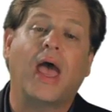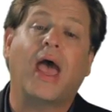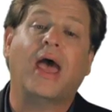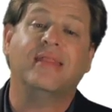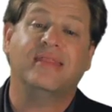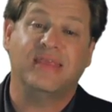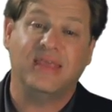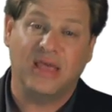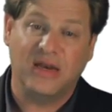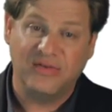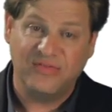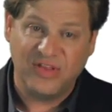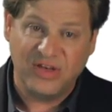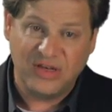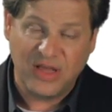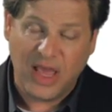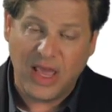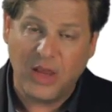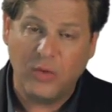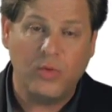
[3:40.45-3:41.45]
at the end of the
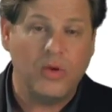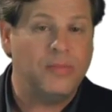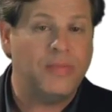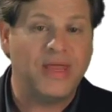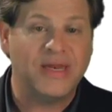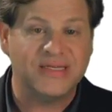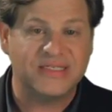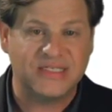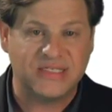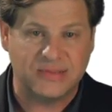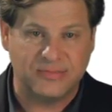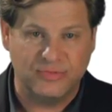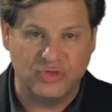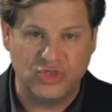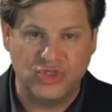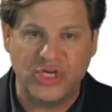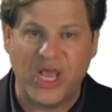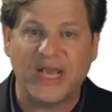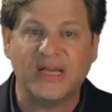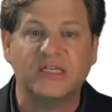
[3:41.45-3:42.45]
day, we made a
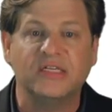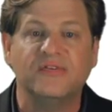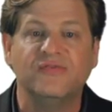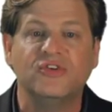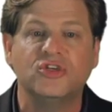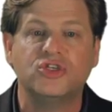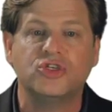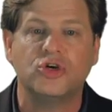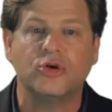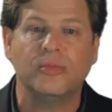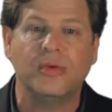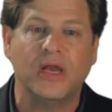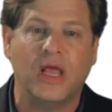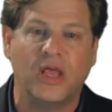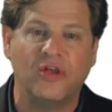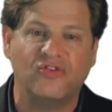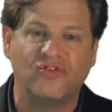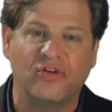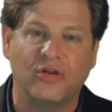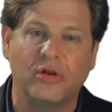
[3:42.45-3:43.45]
subjective
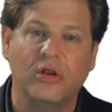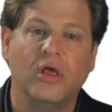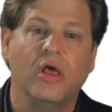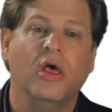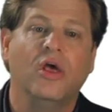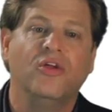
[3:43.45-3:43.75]
determination